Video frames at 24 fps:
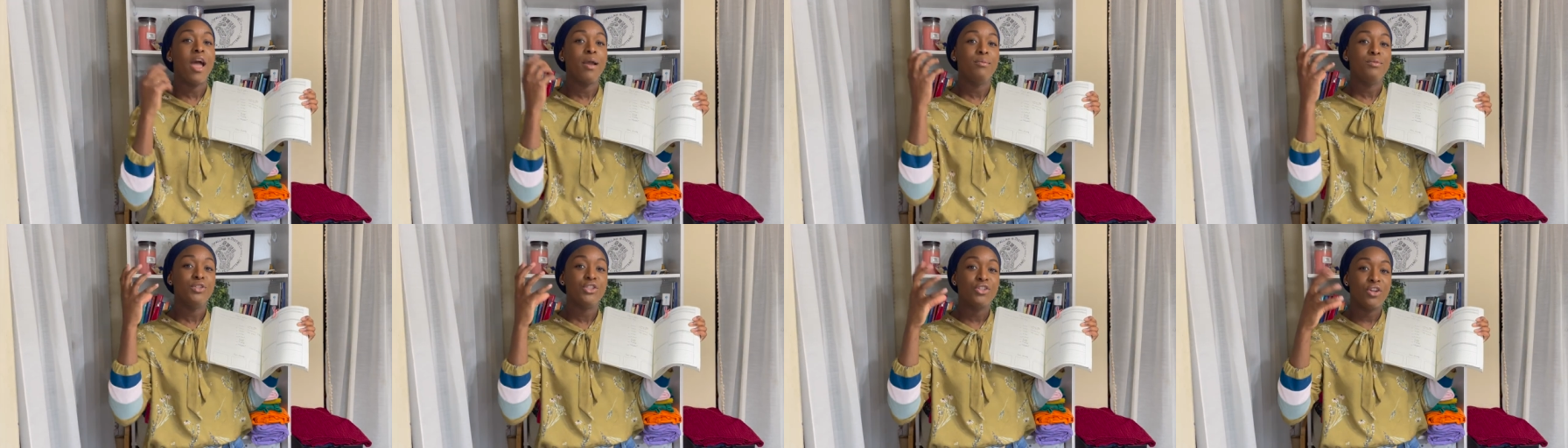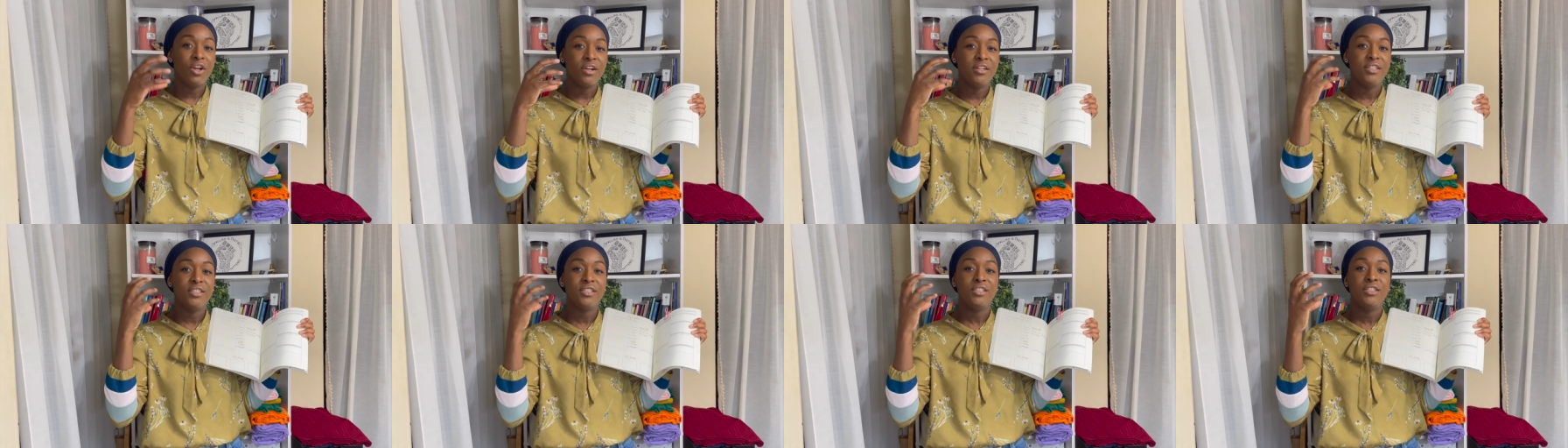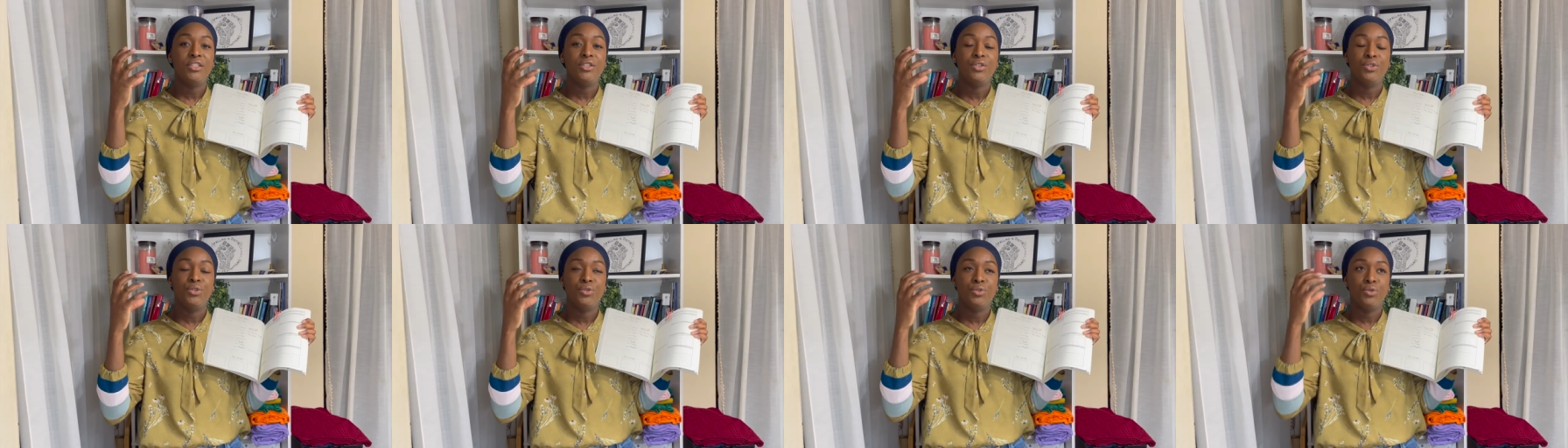I'm starting
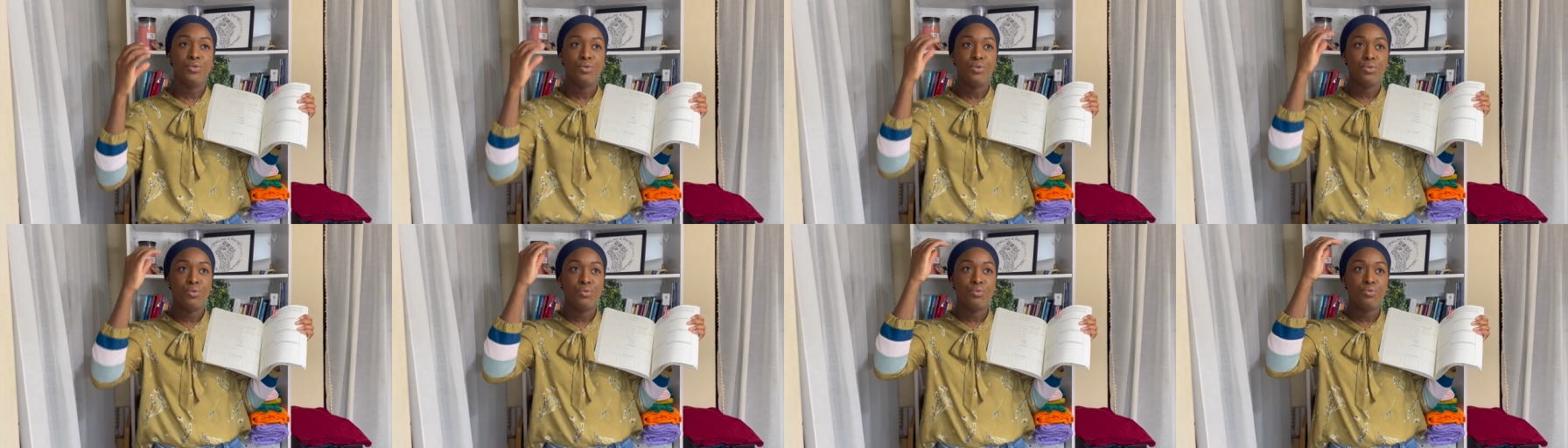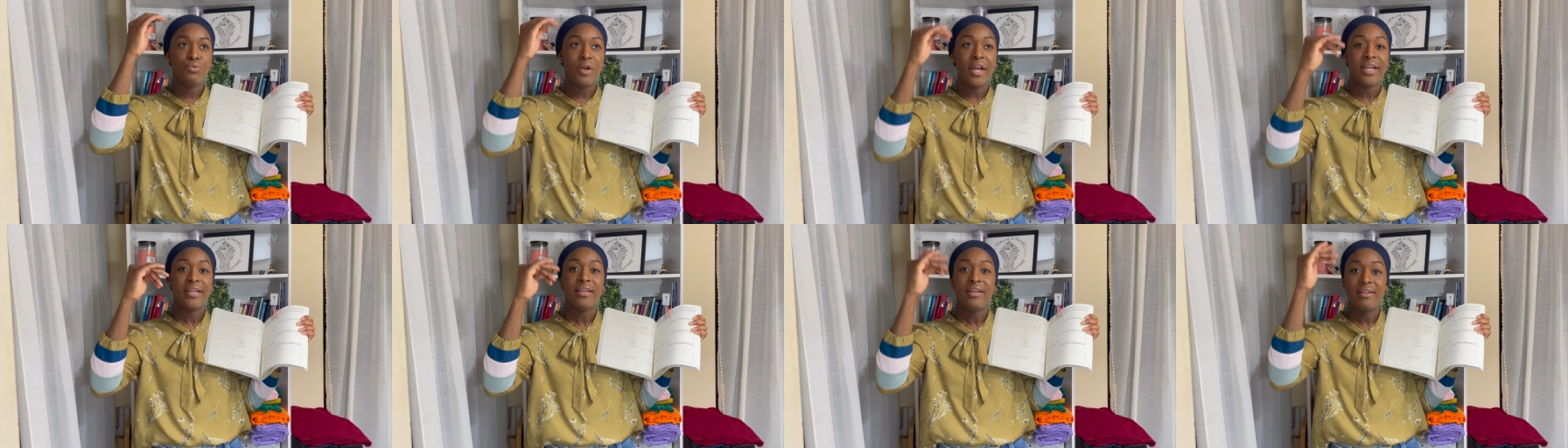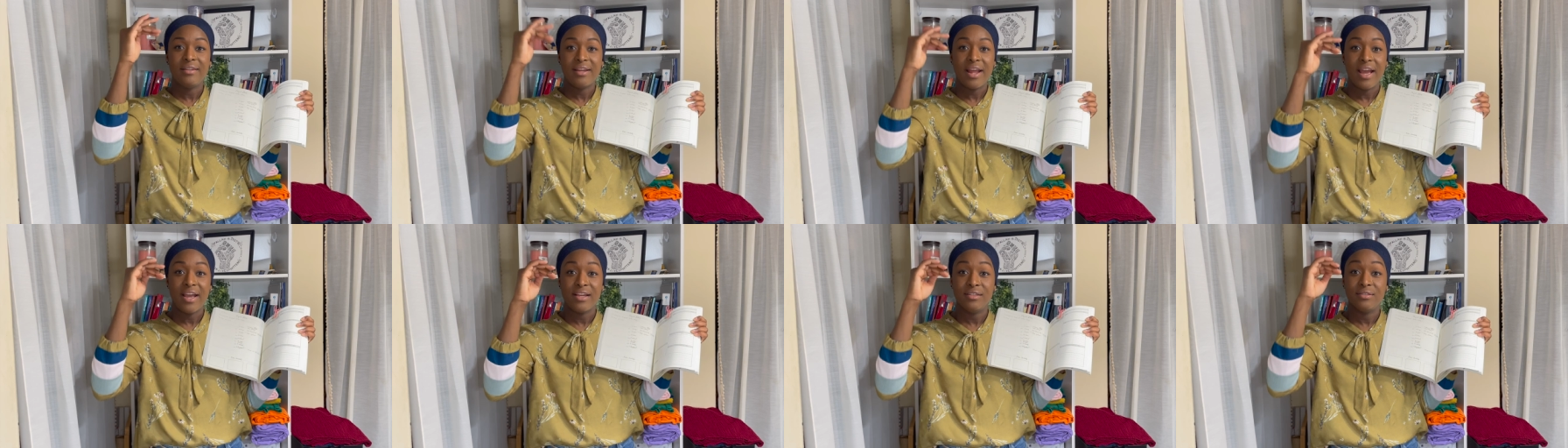to
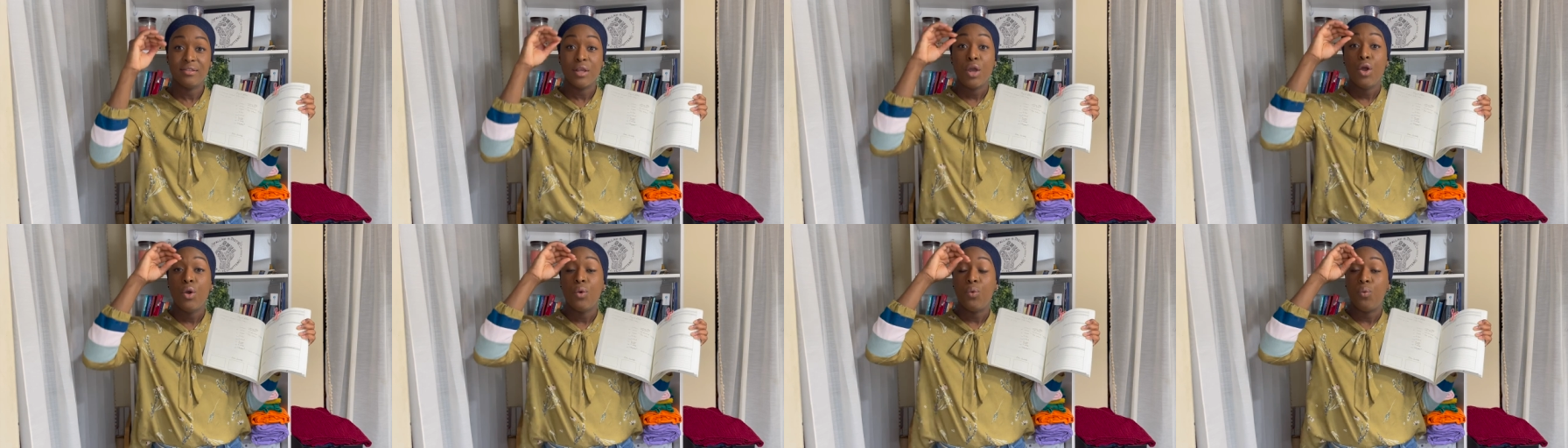recognize